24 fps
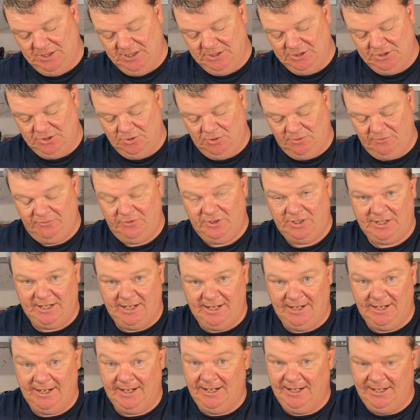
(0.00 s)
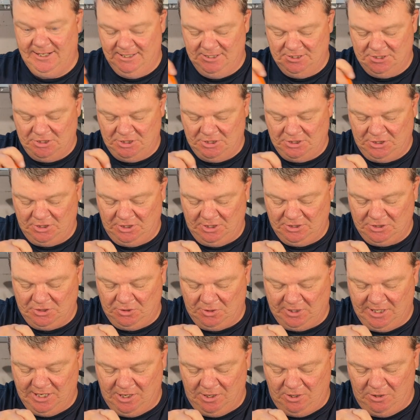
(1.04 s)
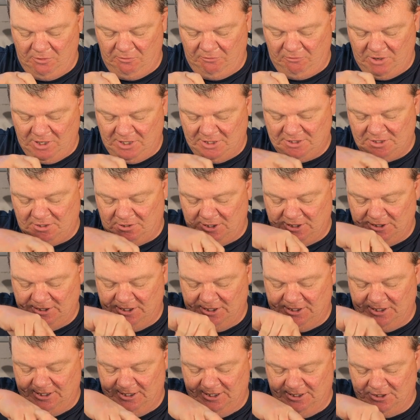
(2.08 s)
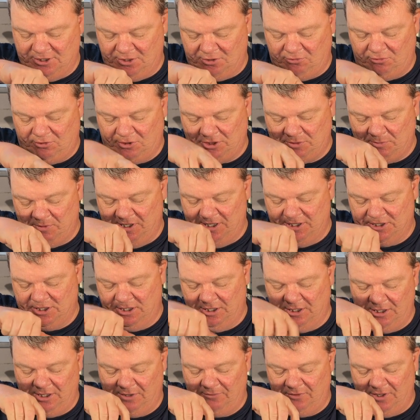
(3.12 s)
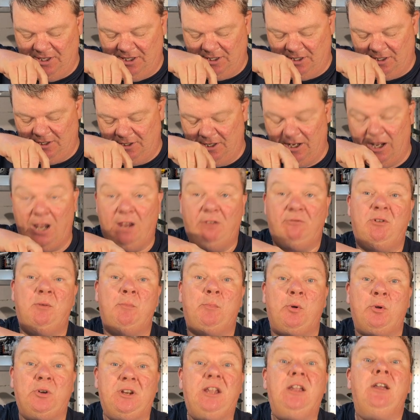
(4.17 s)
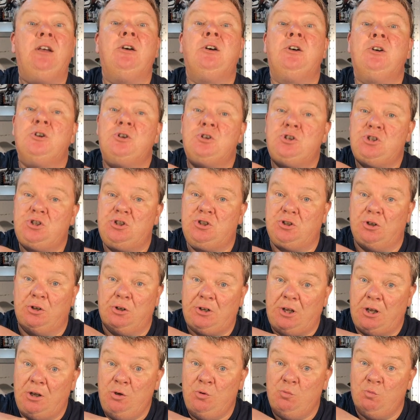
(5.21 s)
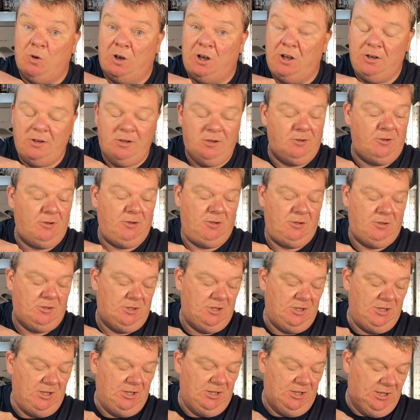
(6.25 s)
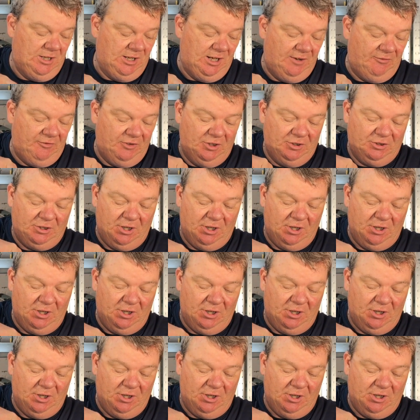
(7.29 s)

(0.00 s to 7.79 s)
let's not forget, it is just, let's not get overexcited. It is a Crosman. It's a lovely gun. Everybody should own one. If you